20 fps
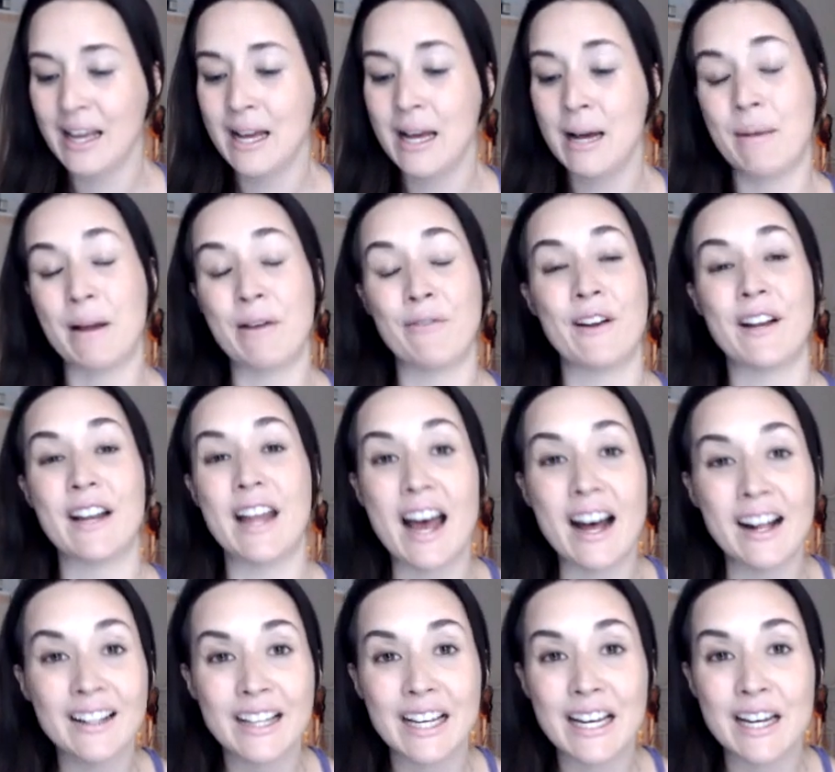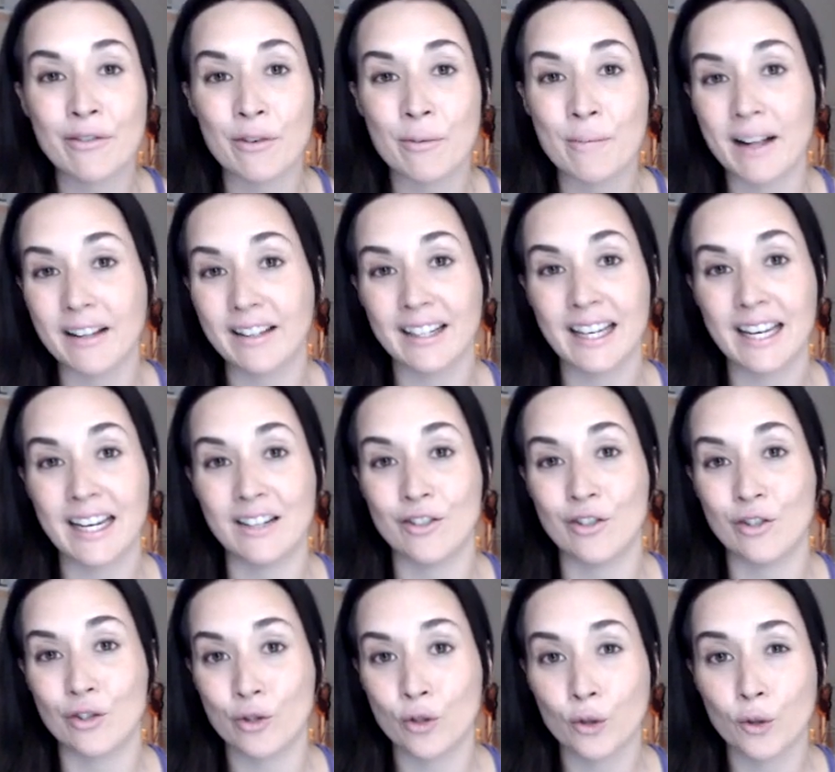My friend Ellie from Ellie Keats
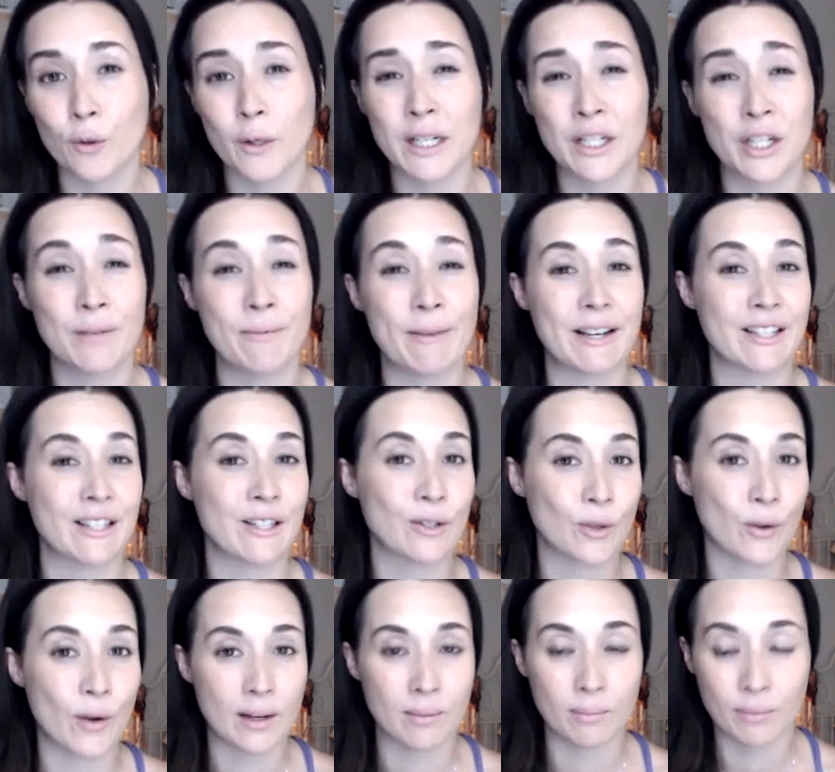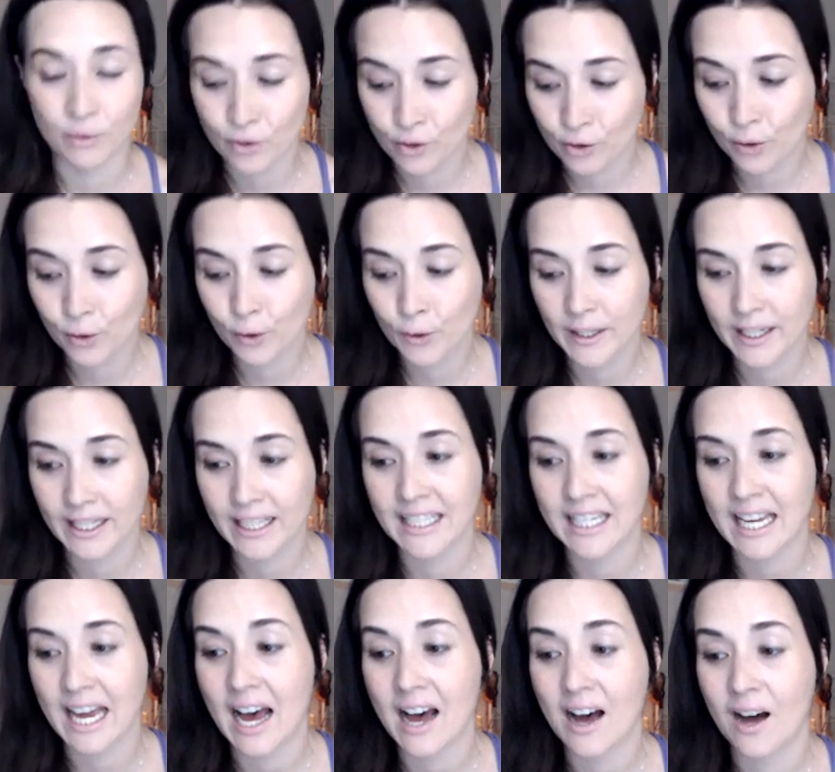Jewelry. She makes incredible jewelry in
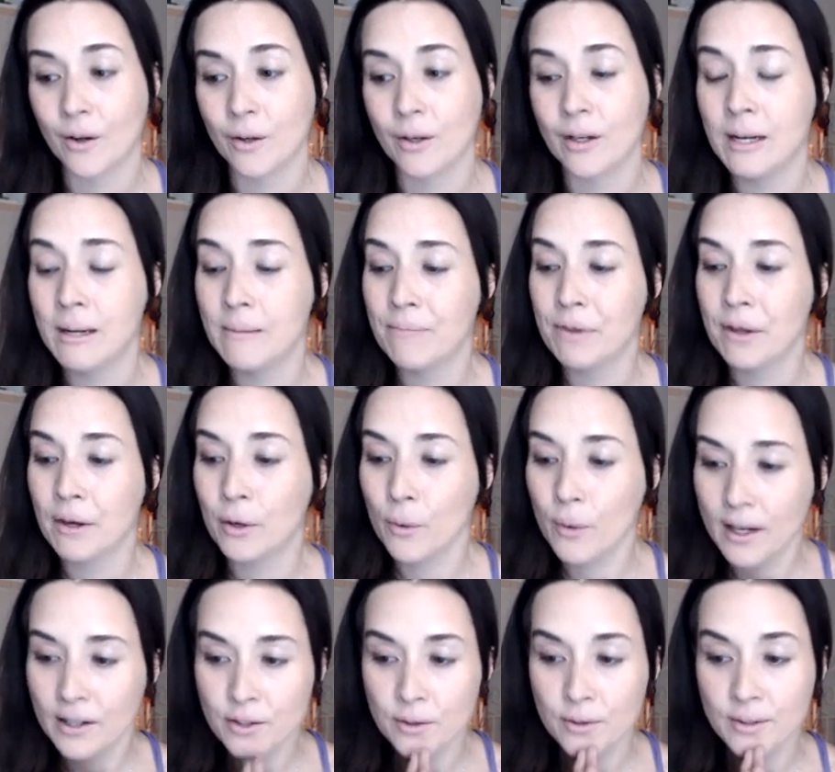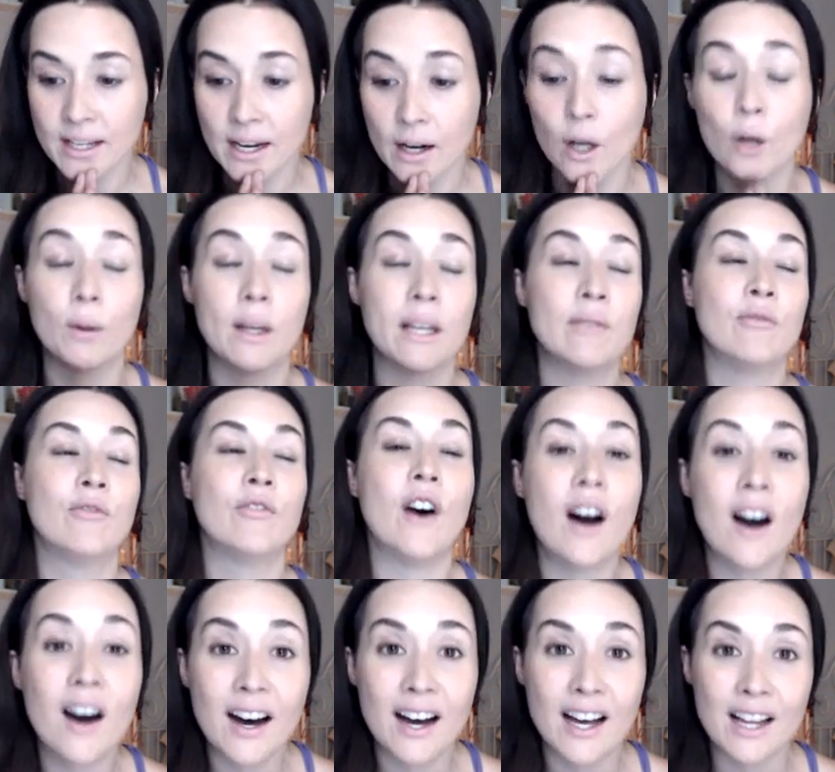town. Who else was there? Oh,
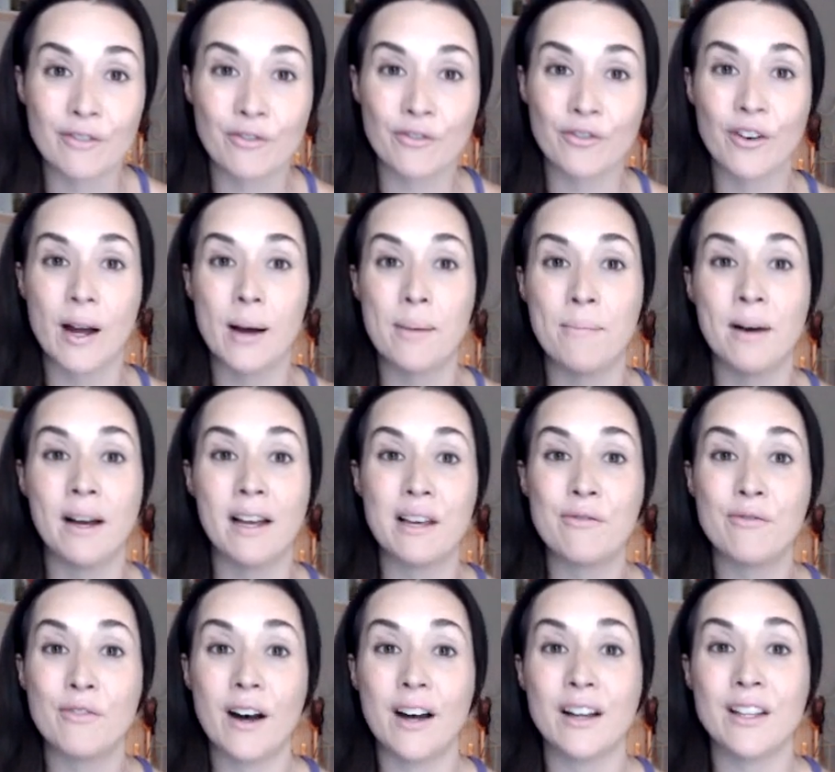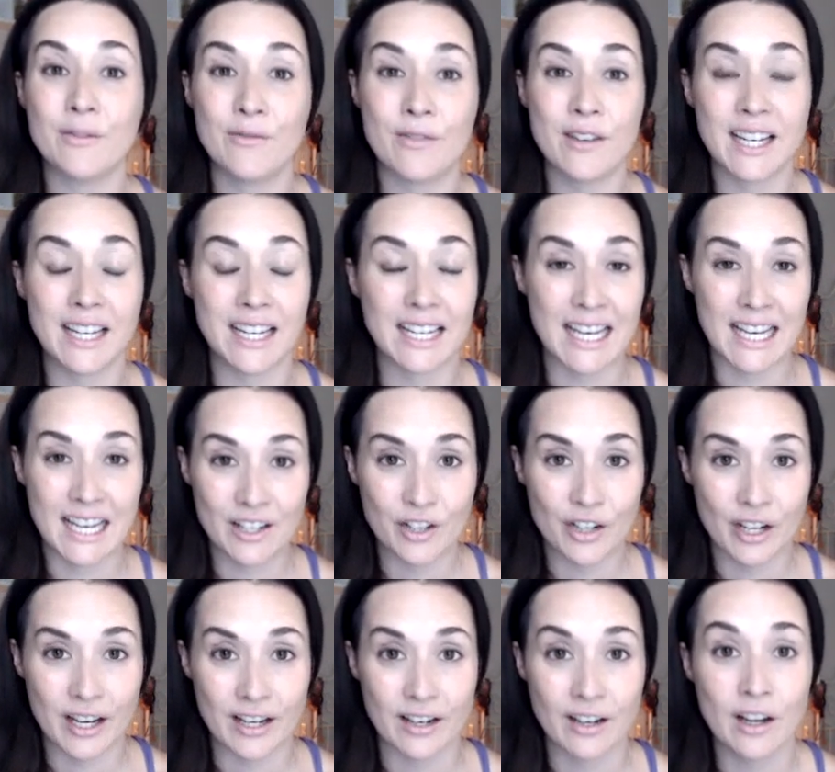Yvonne from Yvonne's Vegan
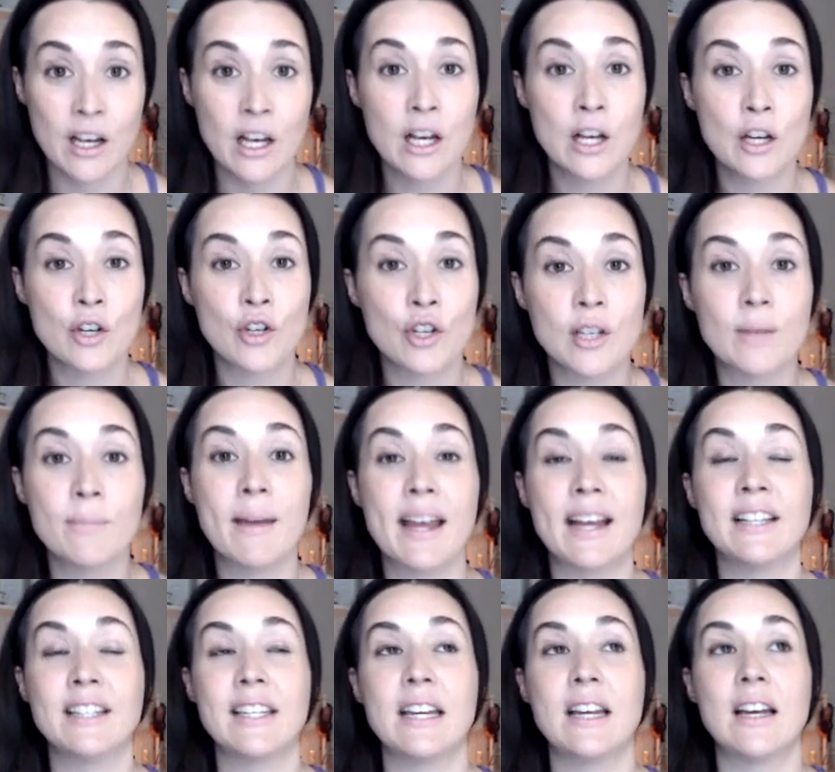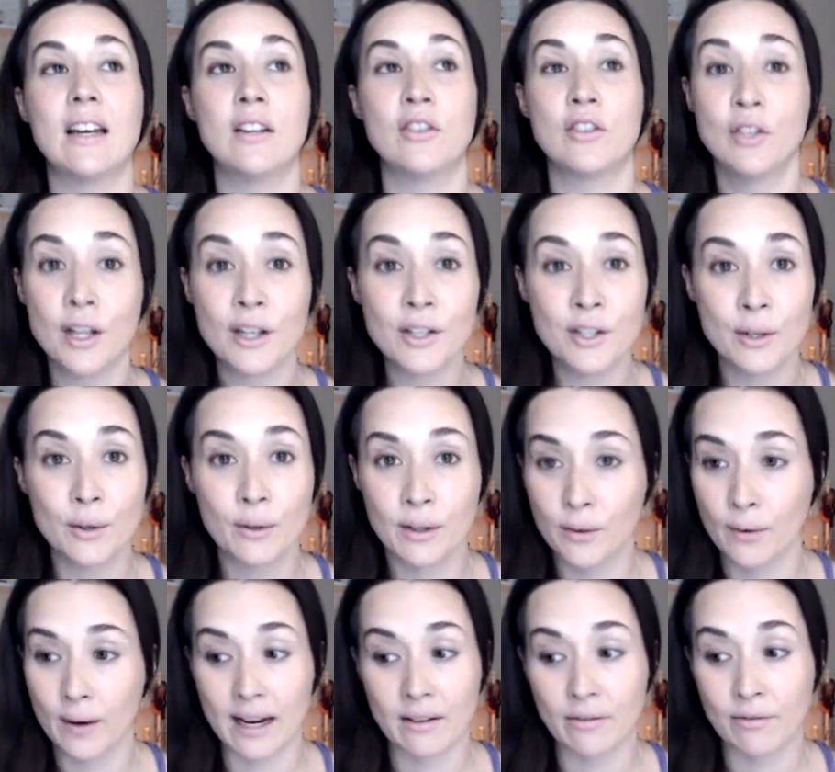Kitchen. She makes, she's also a
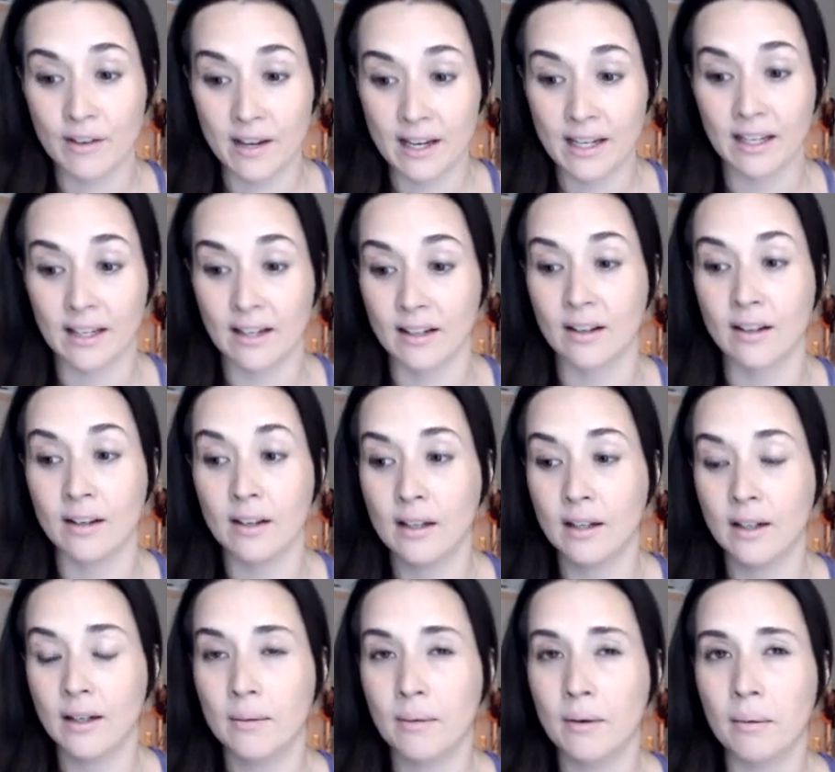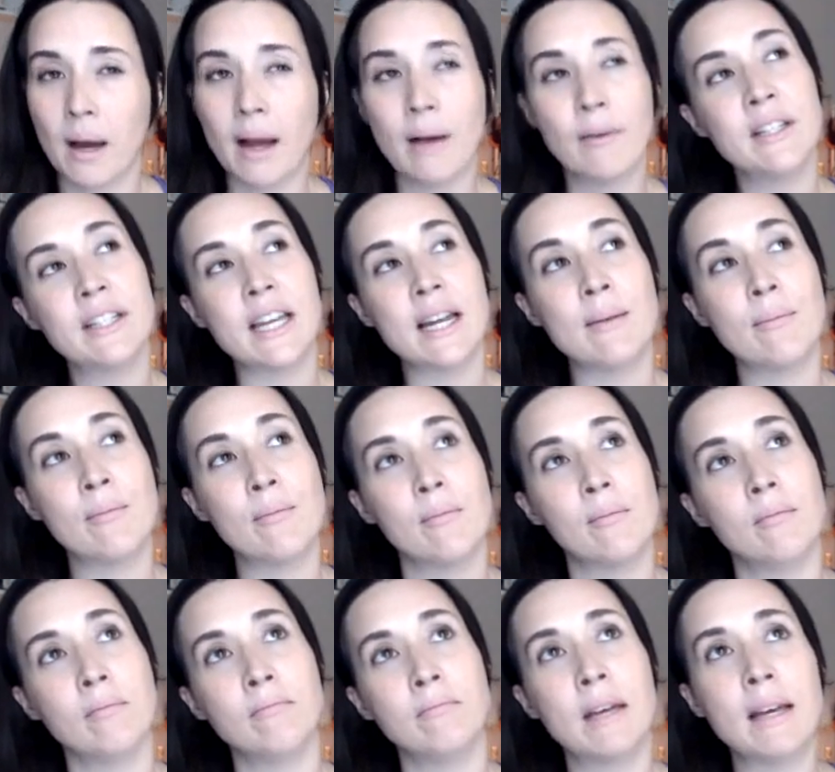great vegan. I would say
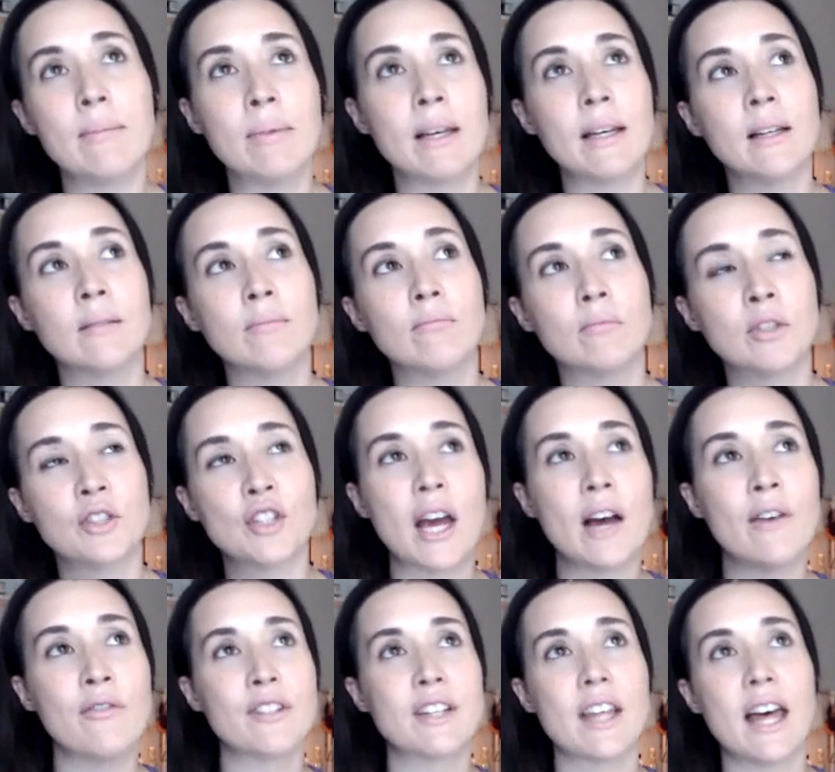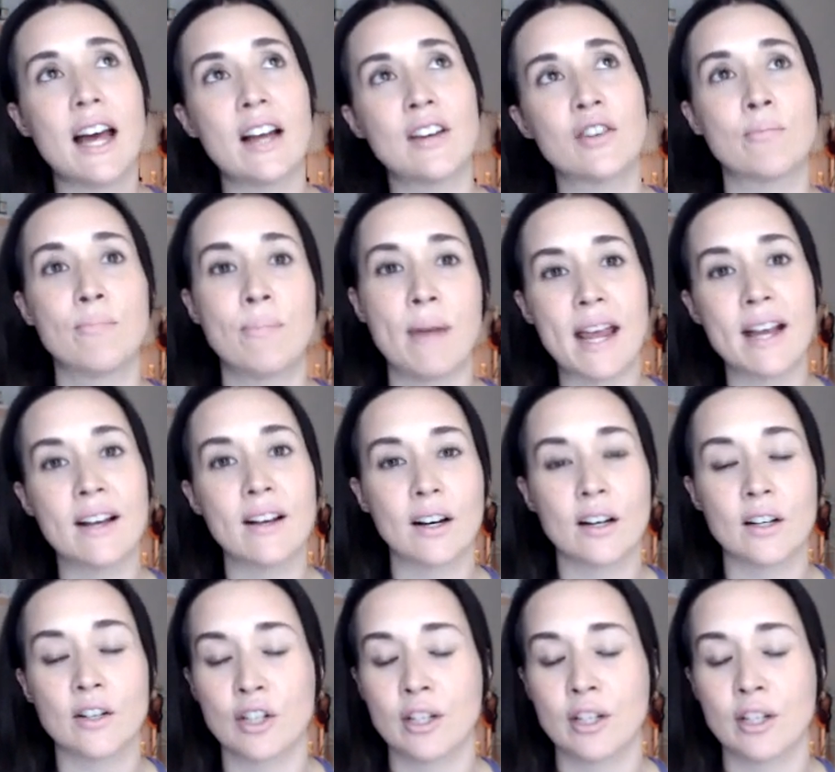maybe chef slash baker. She